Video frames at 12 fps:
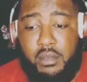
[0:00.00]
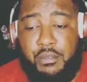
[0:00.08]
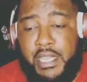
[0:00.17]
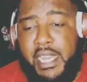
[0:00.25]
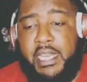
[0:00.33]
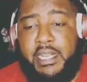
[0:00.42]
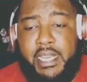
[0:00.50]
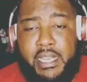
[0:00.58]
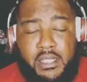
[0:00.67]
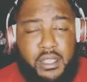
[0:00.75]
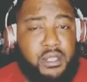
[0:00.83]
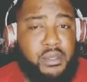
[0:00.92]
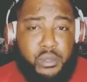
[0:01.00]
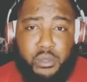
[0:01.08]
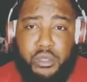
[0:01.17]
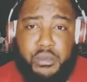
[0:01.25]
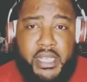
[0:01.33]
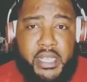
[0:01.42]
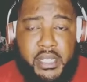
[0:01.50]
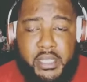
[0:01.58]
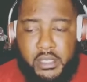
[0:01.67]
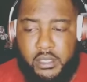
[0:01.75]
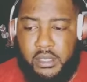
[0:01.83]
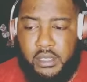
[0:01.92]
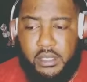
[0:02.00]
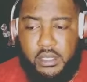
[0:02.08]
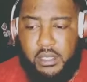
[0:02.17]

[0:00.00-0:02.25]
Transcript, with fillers: of lying assholes, man, and